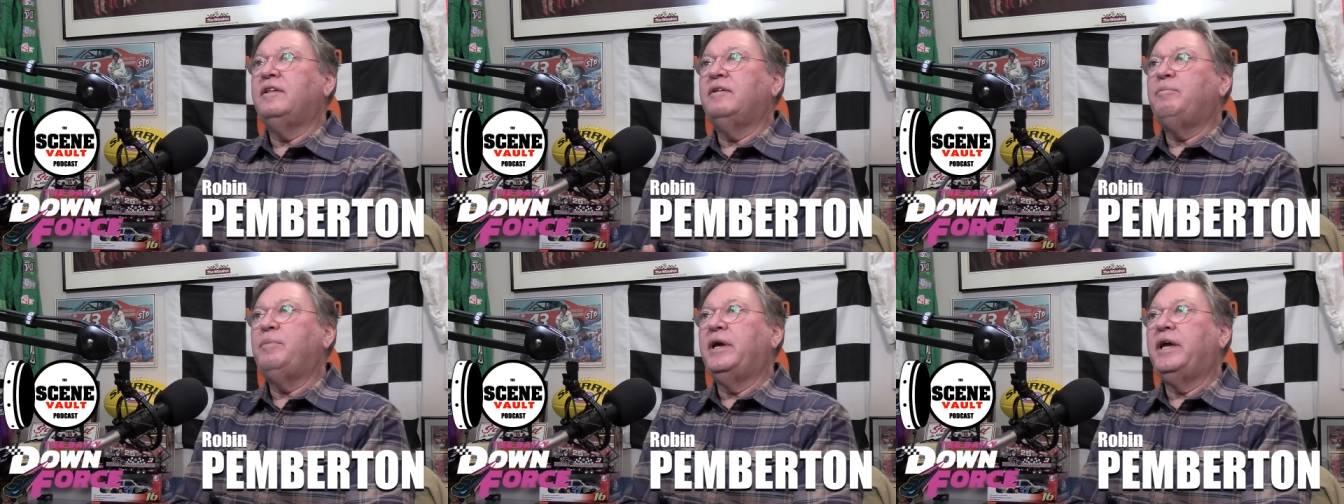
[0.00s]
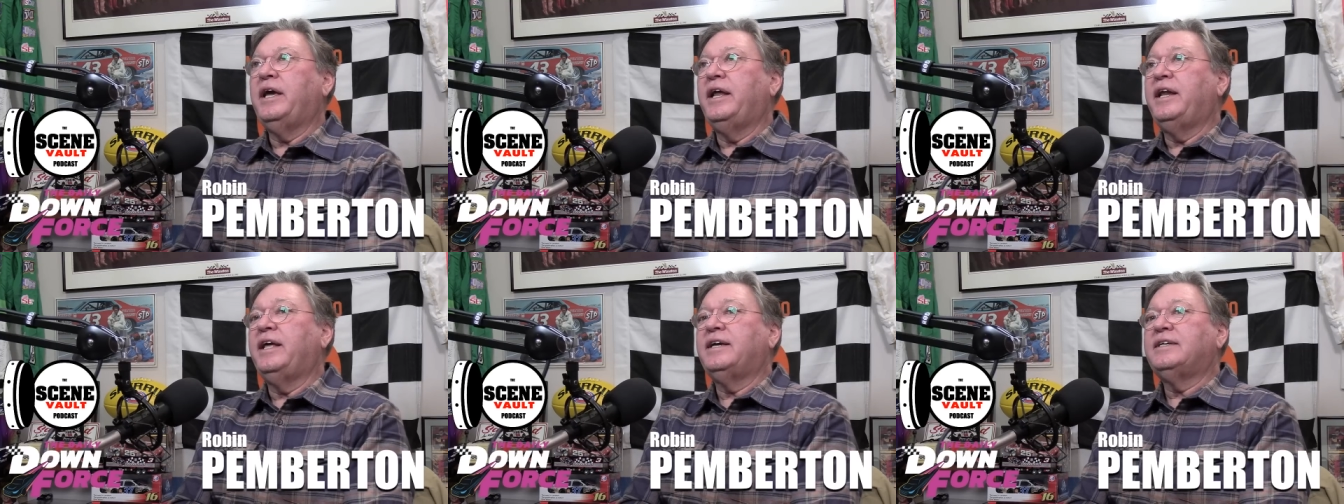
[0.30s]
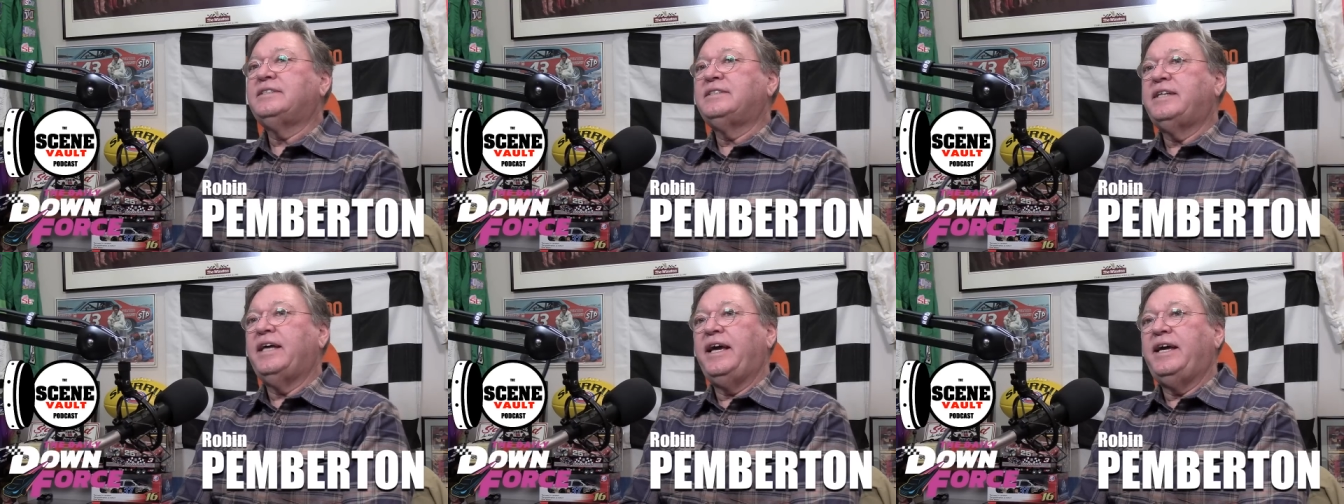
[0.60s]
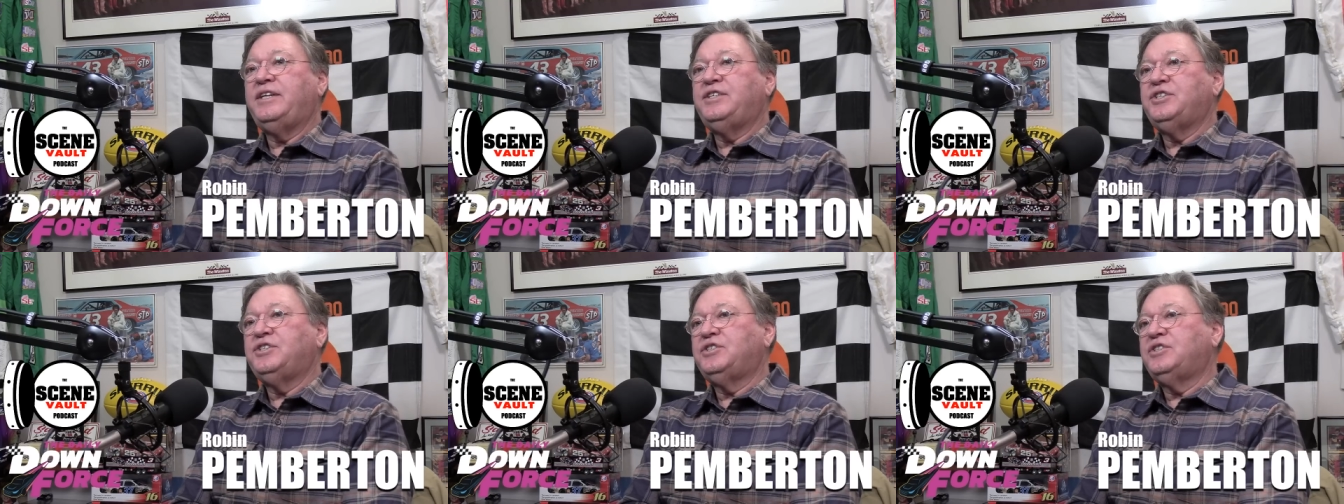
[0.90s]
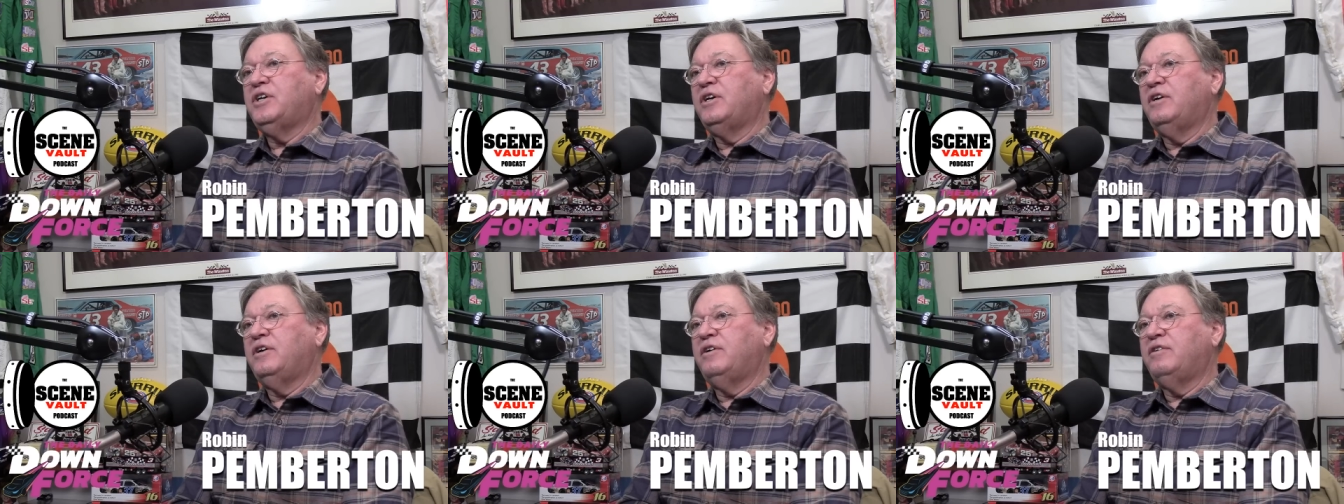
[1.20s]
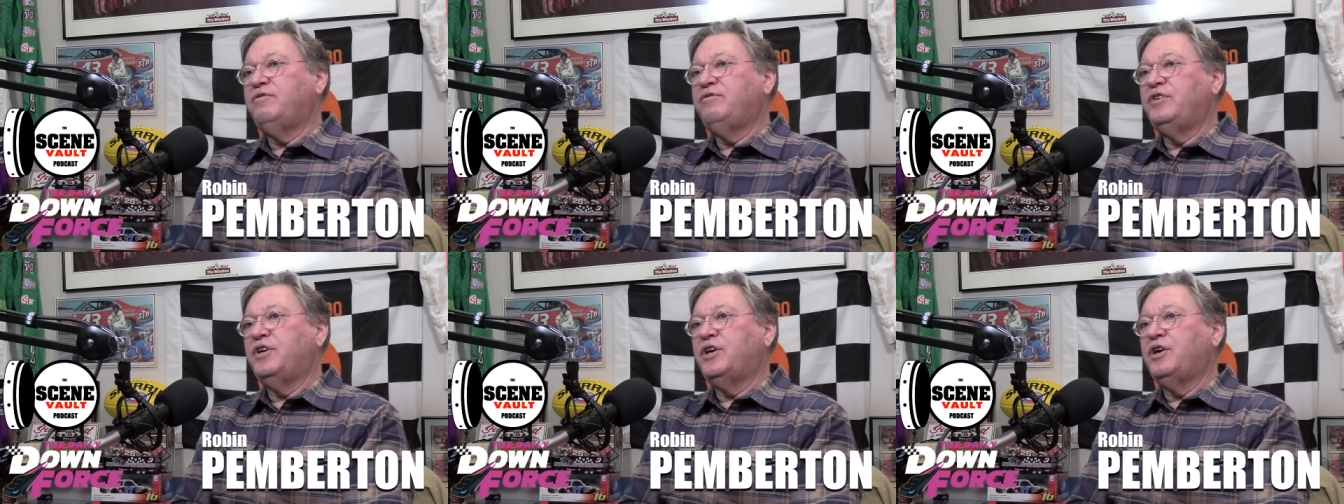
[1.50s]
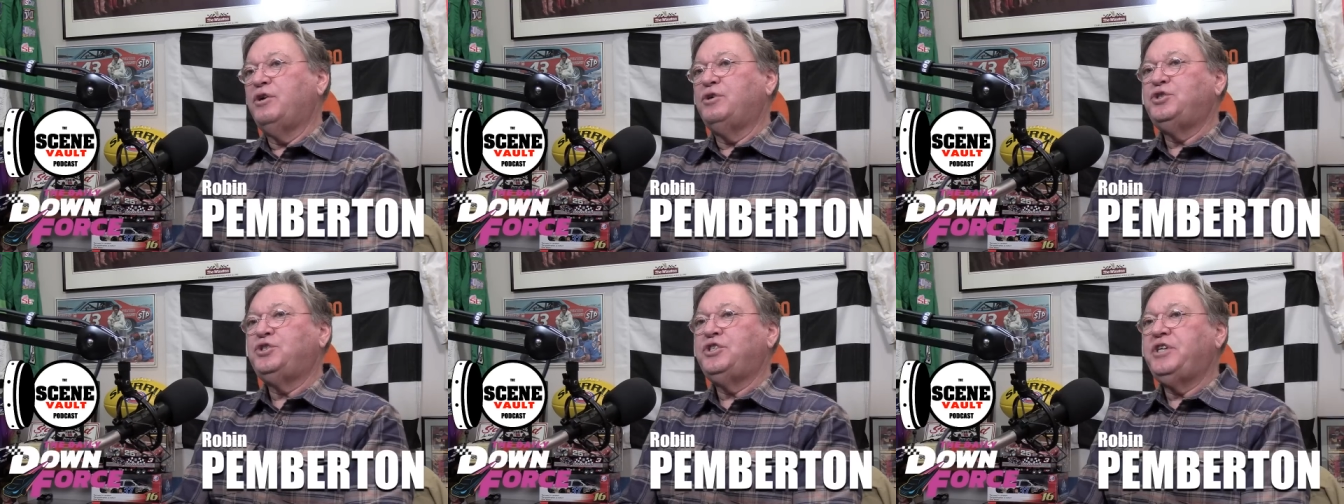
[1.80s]
the beginning stages of
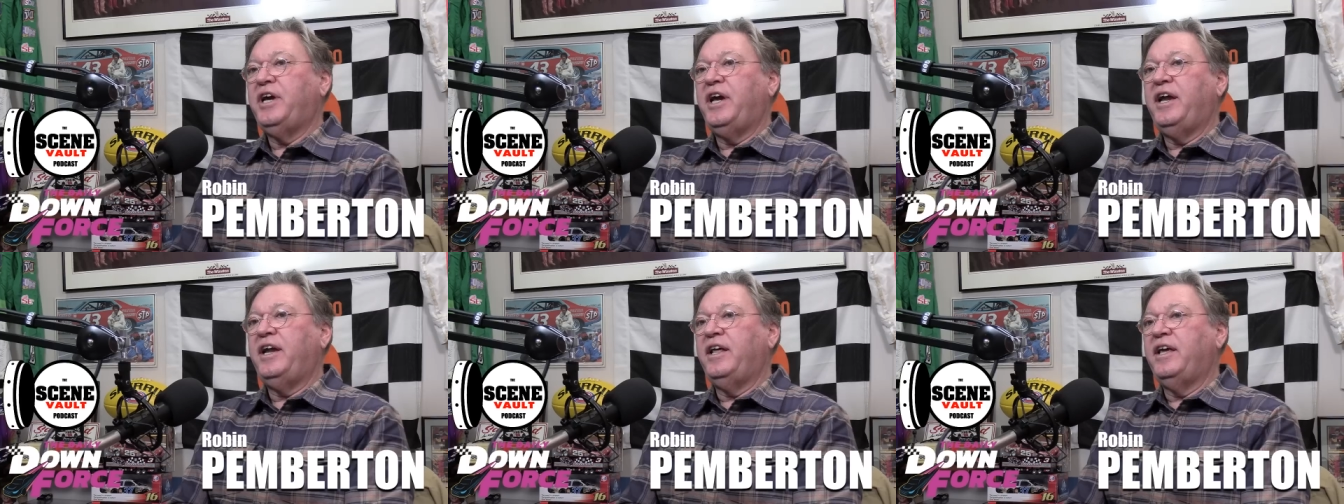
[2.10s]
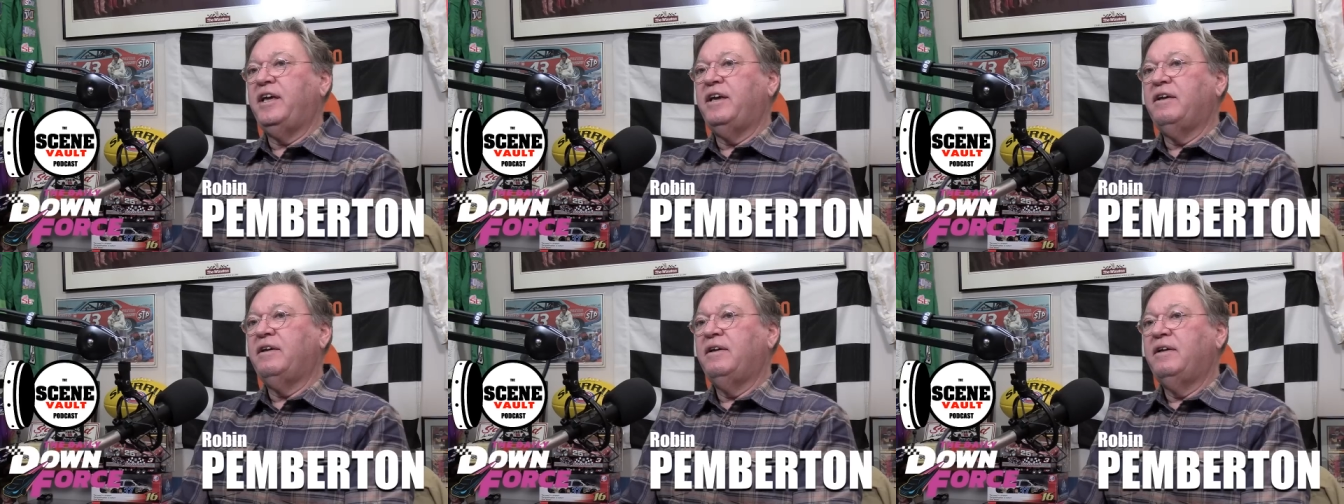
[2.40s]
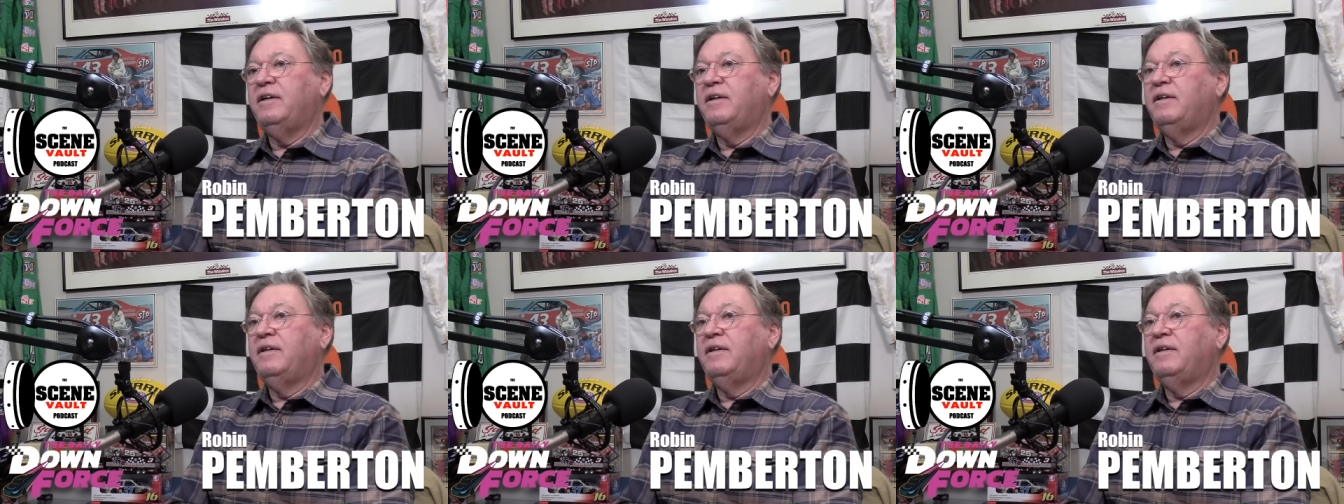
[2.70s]
negotiating